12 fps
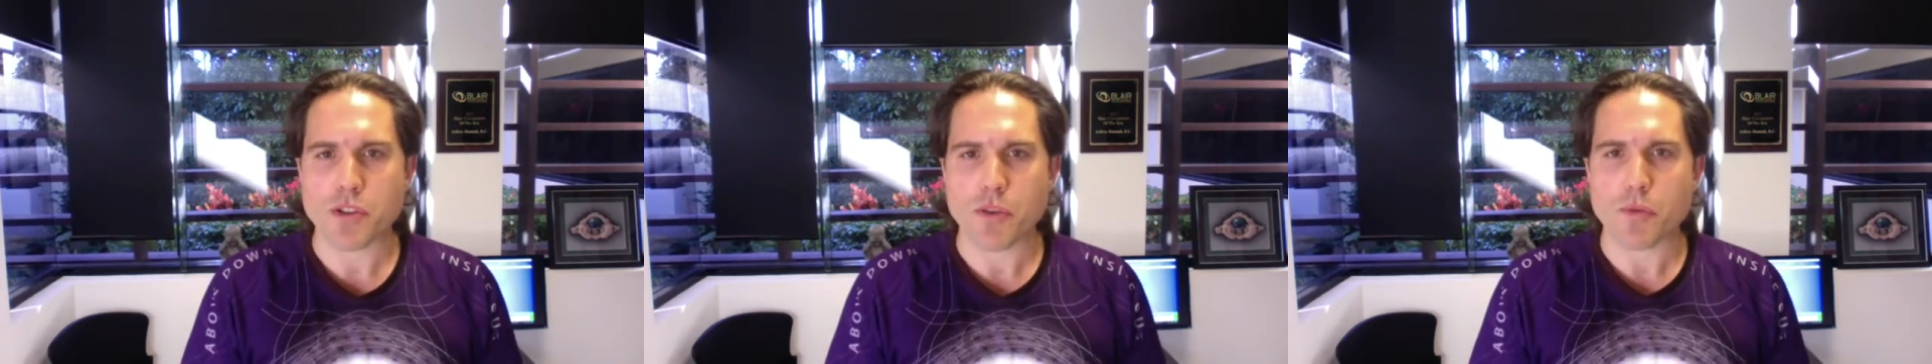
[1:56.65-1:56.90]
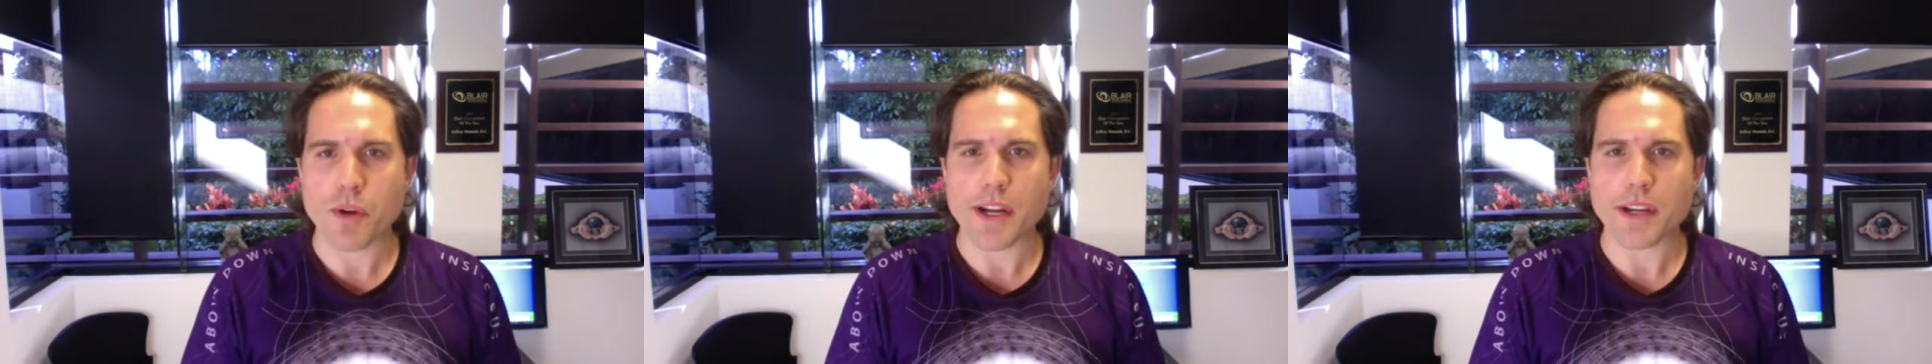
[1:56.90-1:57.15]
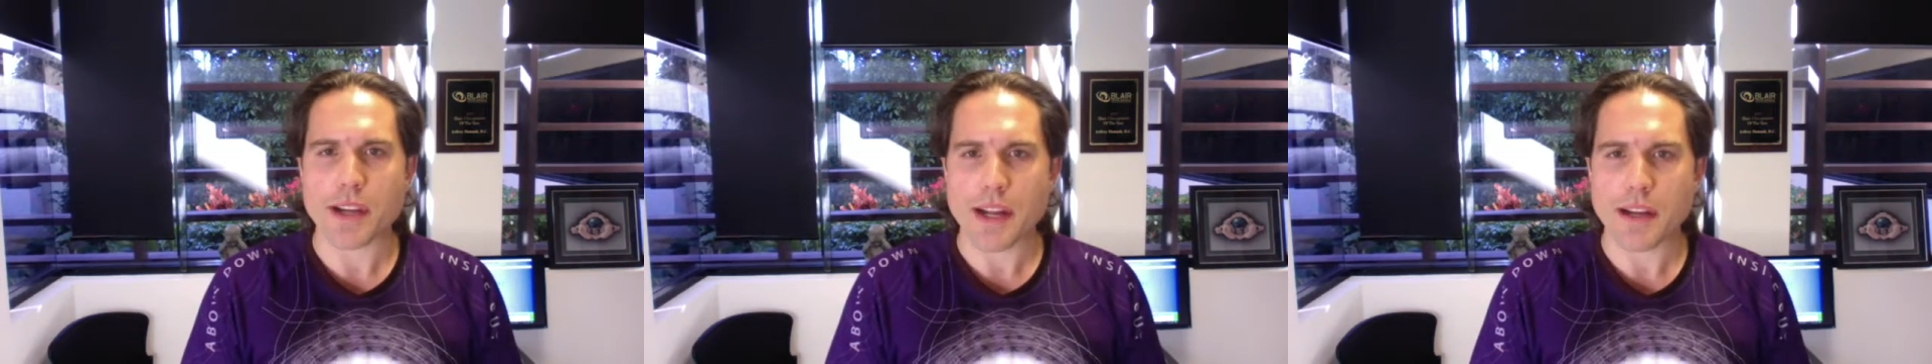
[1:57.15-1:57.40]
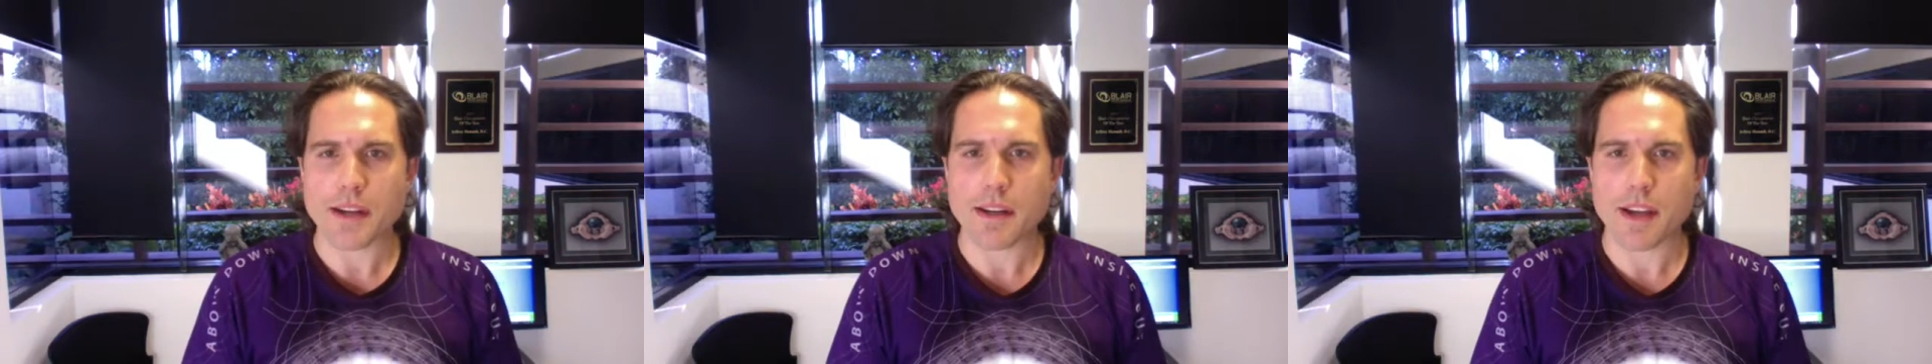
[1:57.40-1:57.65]
that we
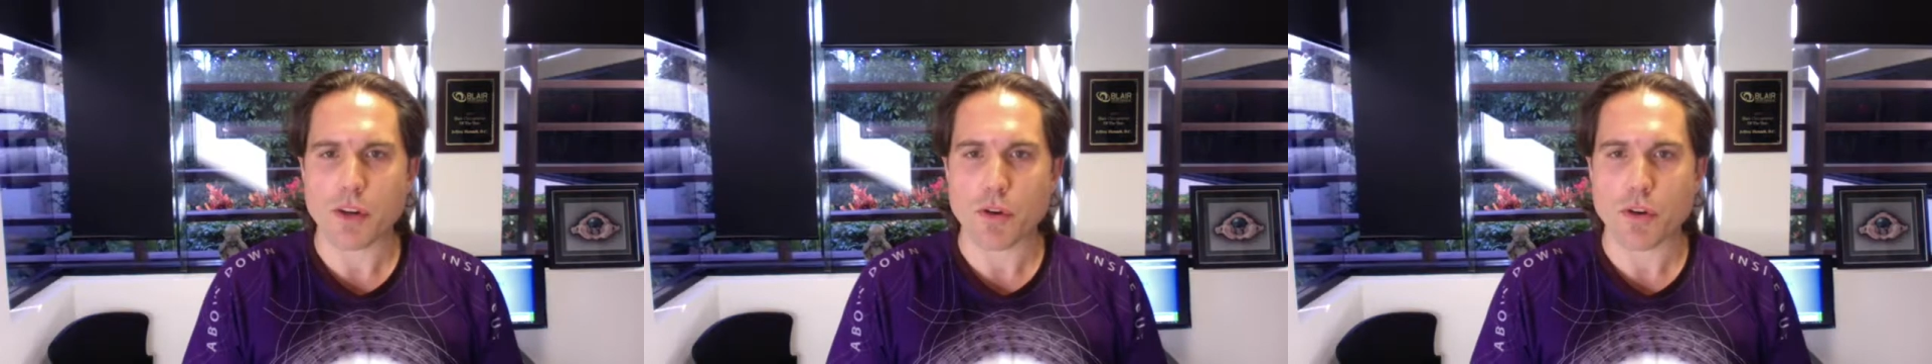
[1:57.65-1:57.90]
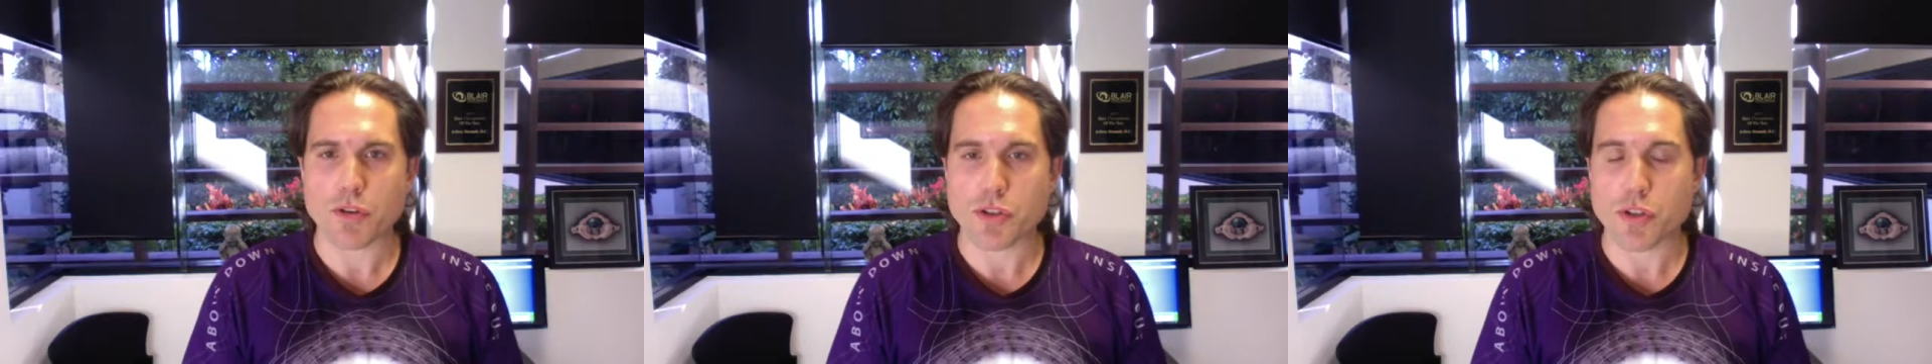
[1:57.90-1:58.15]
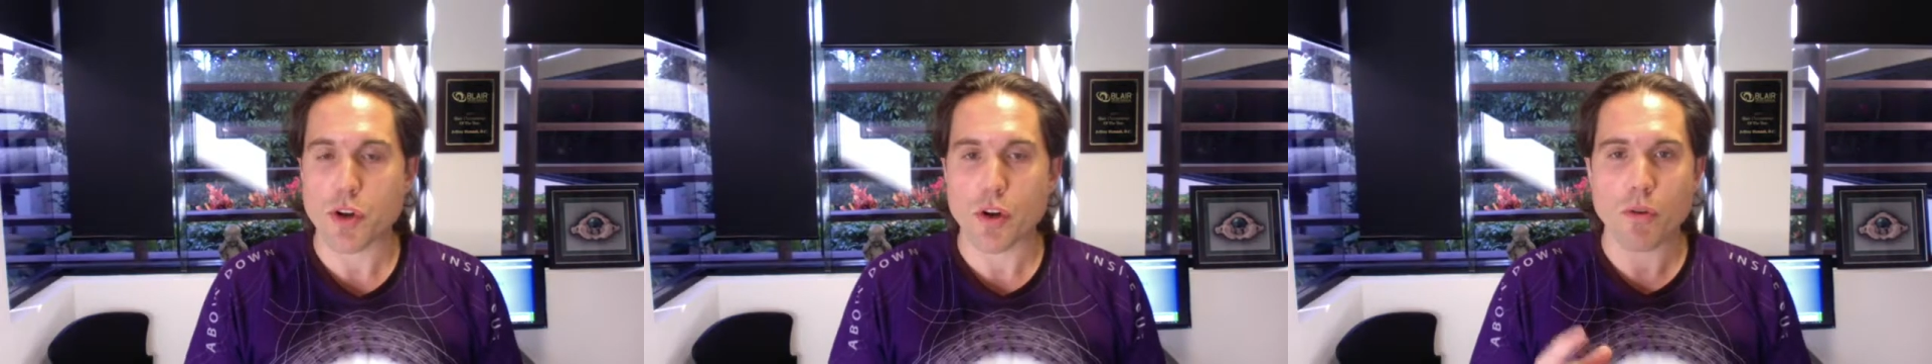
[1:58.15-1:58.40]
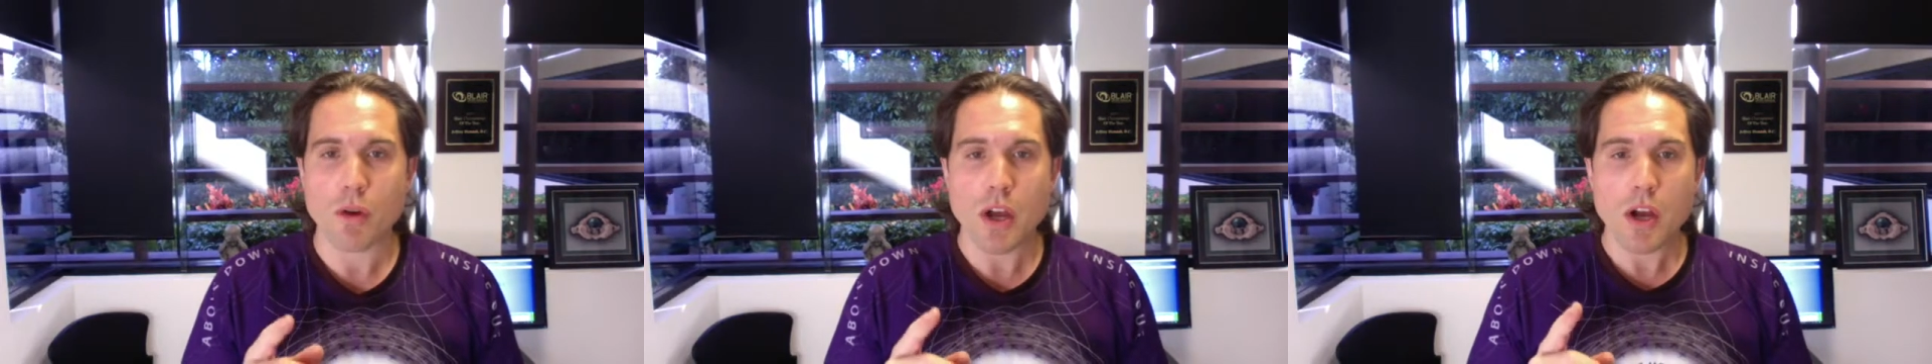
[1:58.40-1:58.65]
need in order to
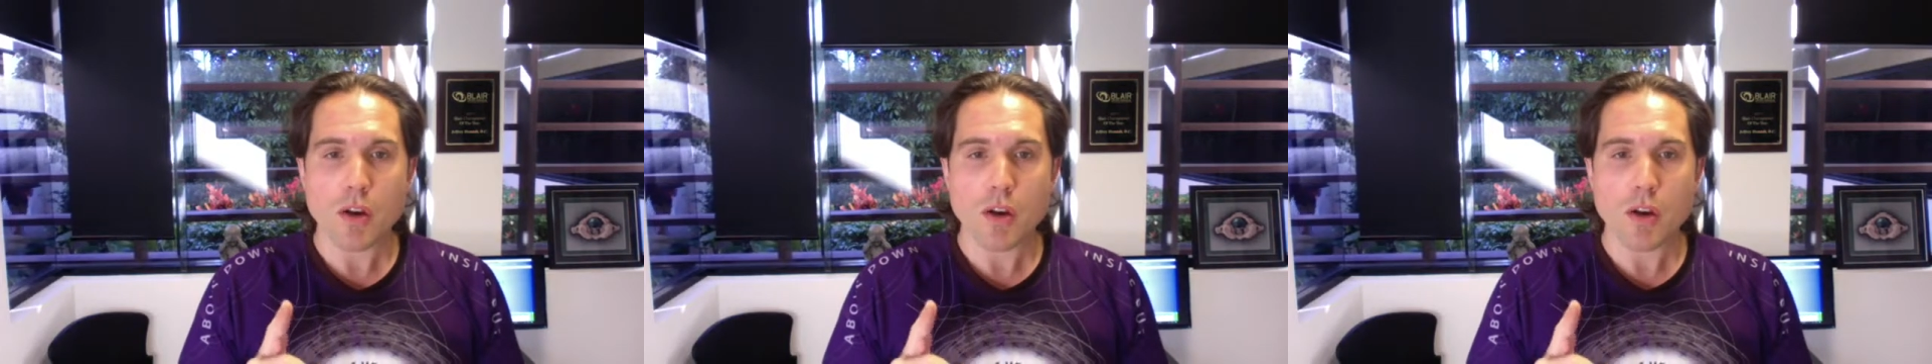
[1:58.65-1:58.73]
know